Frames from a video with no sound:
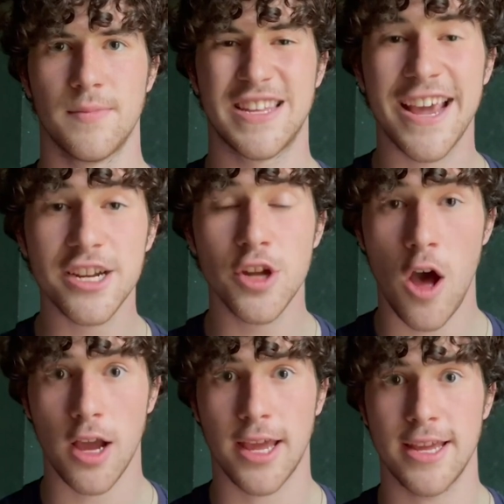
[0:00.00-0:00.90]

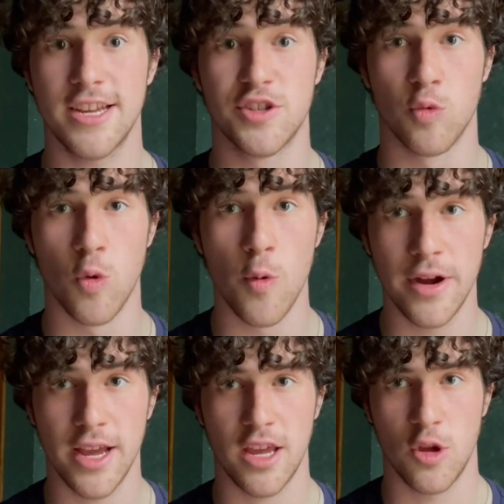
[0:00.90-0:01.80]
TikTok is
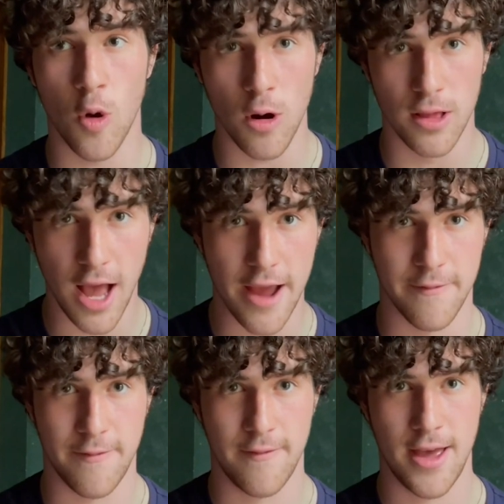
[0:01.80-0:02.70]
ruining your
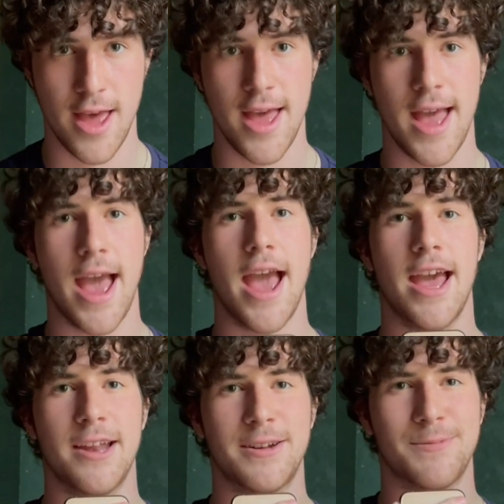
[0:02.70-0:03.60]
life,
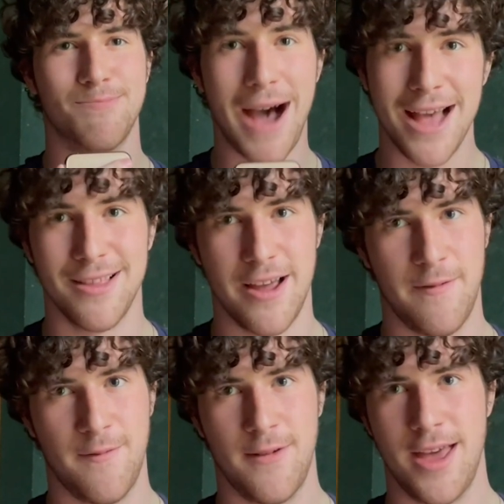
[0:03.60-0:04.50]
and my
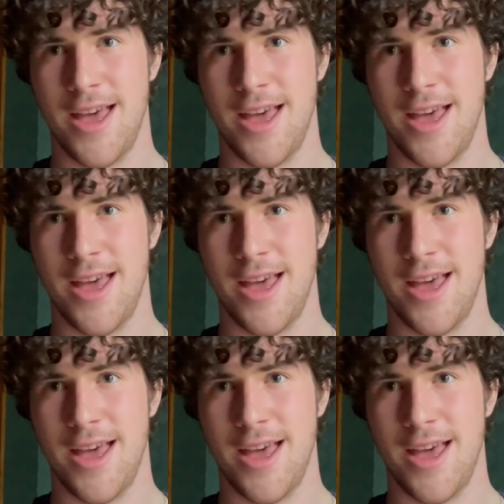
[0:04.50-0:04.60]
life,